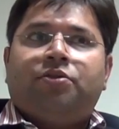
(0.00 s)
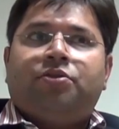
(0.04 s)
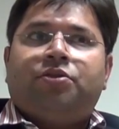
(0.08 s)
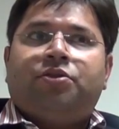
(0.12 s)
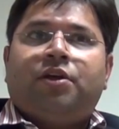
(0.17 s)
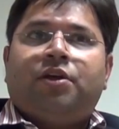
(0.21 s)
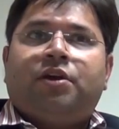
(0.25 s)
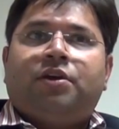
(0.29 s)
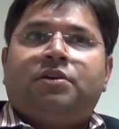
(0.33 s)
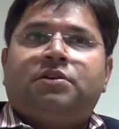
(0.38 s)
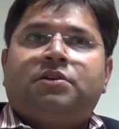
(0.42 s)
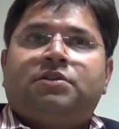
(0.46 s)

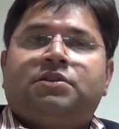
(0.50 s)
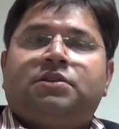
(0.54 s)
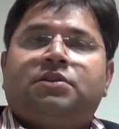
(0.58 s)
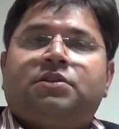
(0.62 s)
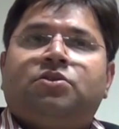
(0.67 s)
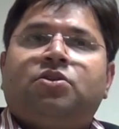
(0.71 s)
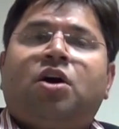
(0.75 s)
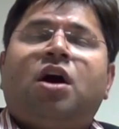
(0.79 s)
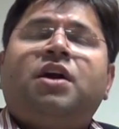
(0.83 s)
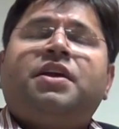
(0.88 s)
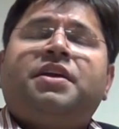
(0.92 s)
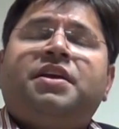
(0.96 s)
There is
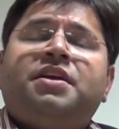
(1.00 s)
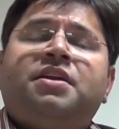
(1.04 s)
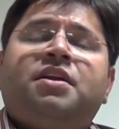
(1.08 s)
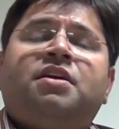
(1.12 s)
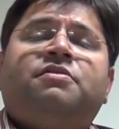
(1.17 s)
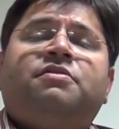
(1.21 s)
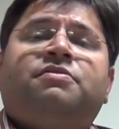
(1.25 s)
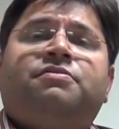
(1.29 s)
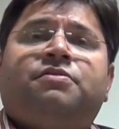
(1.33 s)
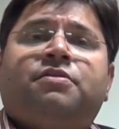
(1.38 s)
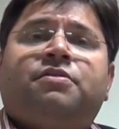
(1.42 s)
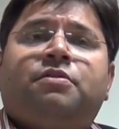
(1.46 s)
not
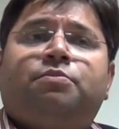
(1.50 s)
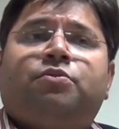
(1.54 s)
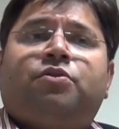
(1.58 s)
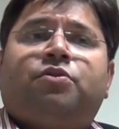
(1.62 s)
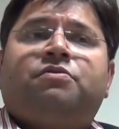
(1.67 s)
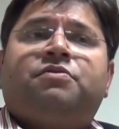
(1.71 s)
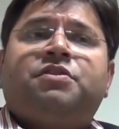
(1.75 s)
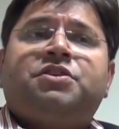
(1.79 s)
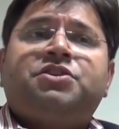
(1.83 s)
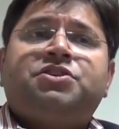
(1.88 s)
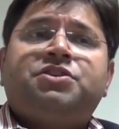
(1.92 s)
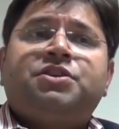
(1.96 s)
enough
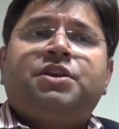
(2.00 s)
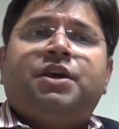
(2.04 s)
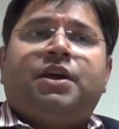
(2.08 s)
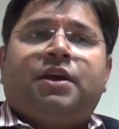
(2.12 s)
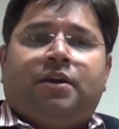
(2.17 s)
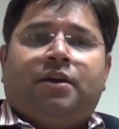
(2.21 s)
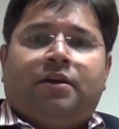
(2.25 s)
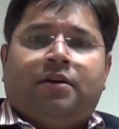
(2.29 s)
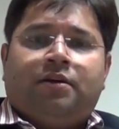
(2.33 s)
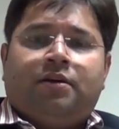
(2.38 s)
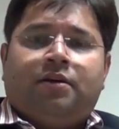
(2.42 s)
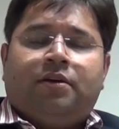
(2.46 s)

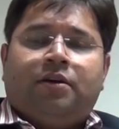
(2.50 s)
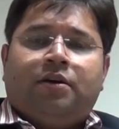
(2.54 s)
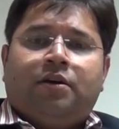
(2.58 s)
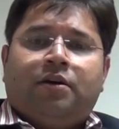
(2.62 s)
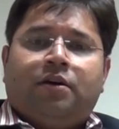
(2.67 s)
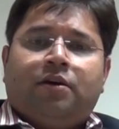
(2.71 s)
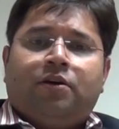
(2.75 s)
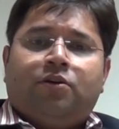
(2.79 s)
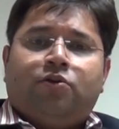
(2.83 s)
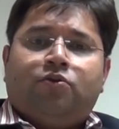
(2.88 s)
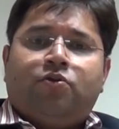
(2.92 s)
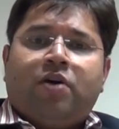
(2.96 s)
provisioning
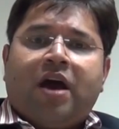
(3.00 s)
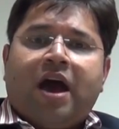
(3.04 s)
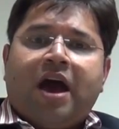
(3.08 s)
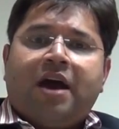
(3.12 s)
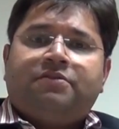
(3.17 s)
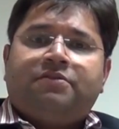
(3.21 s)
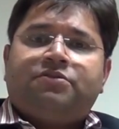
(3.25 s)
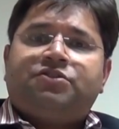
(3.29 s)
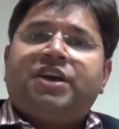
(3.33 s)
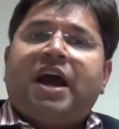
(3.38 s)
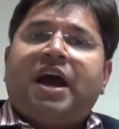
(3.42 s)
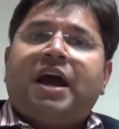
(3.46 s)
to
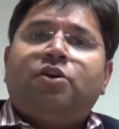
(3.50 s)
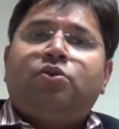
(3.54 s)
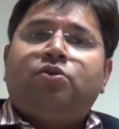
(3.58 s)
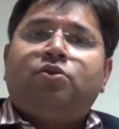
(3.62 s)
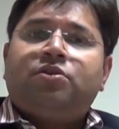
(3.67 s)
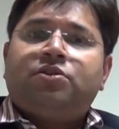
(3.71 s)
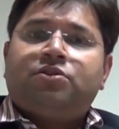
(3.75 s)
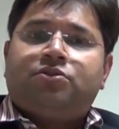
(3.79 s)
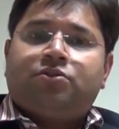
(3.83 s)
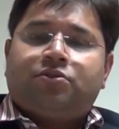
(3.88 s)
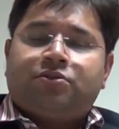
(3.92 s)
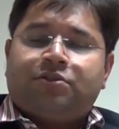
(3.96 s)
have shadow
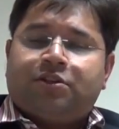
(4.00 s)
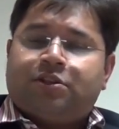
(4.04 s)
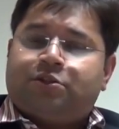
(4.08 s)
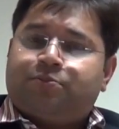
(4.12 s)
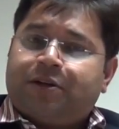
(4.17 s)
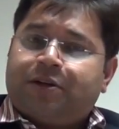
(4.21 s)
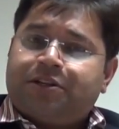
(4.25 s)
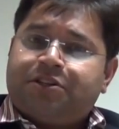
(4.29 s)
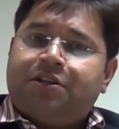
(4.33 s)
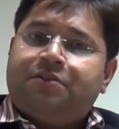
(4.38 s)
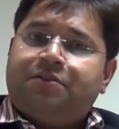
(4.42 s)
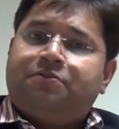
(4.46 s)
resources,
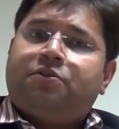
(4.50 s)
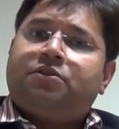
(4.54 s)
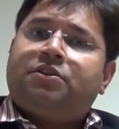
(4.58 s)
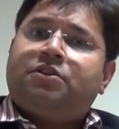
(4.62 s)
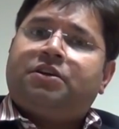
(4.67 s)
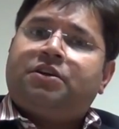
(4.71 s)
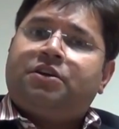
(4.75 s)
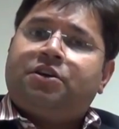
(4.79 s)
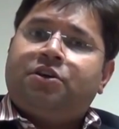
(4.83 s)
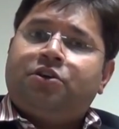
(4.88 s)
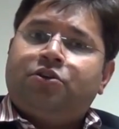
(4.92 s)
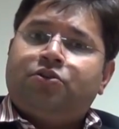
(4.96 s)
especially for
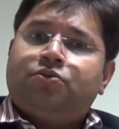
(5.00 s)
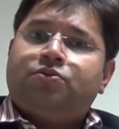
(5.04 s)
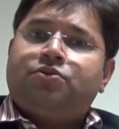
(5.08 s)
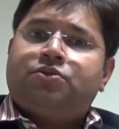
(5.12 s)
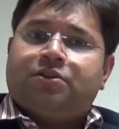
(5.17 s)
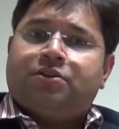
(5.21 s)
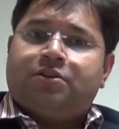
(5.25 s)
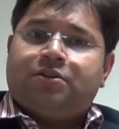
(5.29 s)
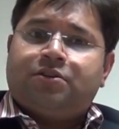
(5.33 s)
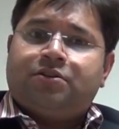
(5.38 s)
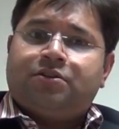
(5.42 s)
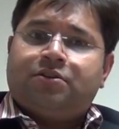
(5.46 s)
the key
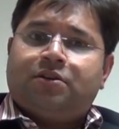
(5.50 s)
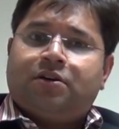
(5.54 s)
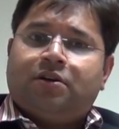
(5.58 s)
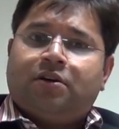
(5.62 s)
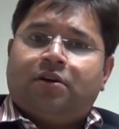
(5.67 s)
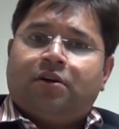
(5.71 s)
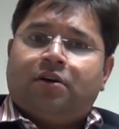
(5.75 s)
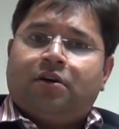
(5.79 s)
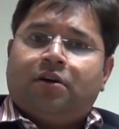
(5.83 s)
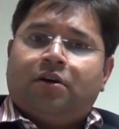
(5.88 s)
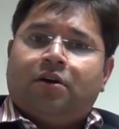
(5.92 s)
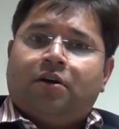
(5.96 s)
users,
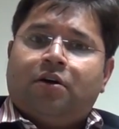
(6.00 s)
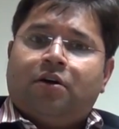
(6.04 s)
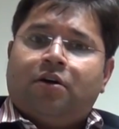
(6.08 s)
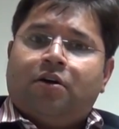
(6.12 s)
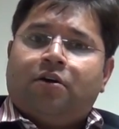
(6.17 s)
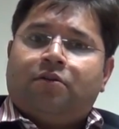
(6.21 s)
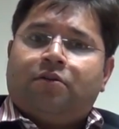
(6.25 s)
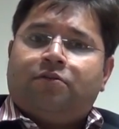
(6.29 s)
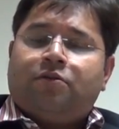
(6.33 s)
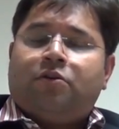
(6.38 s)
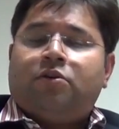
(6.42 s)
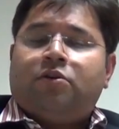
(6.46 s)

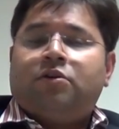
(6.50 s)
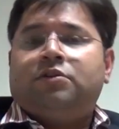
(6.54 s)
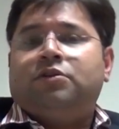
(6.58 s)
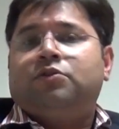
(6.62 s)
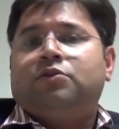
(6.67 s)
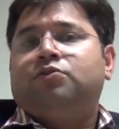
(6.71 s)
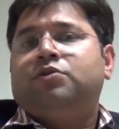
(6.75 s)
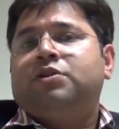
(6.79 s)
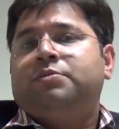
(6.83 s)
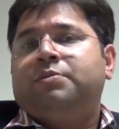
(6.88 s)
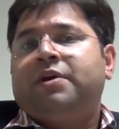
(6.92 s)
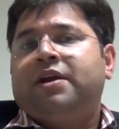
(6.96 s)
for the
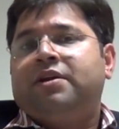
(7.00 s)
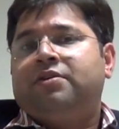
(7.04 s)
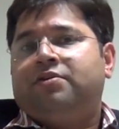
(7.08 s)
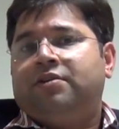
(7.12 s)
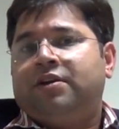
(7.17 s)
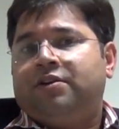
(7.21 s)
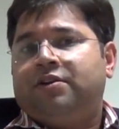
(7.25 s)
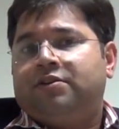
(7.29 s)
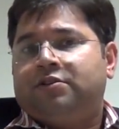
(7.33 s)
rudimentary